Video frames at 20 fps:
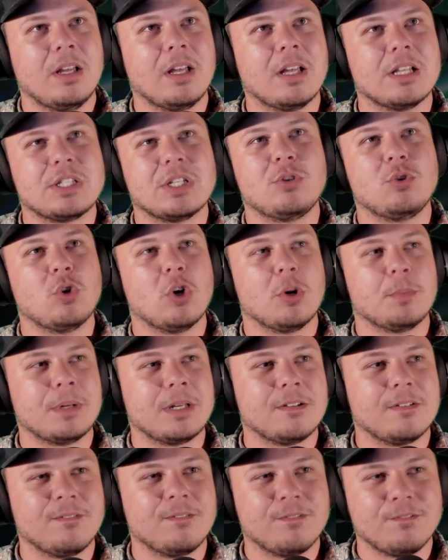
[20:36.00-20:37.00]
I do hope
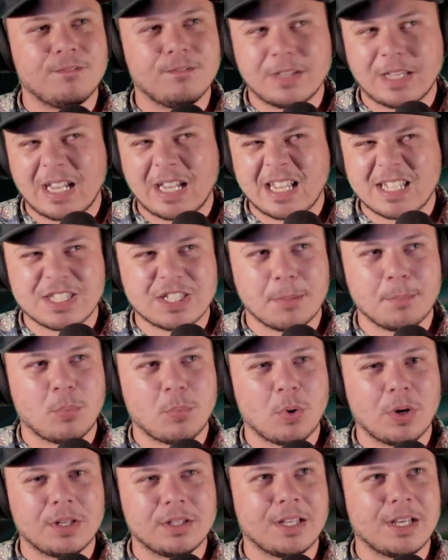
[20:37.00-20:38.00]
at some
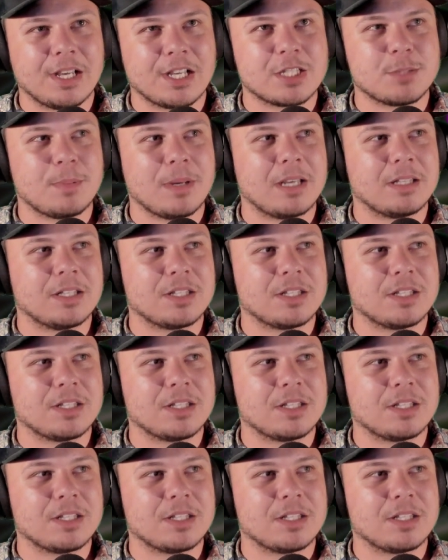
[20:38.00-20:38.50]
point they expand the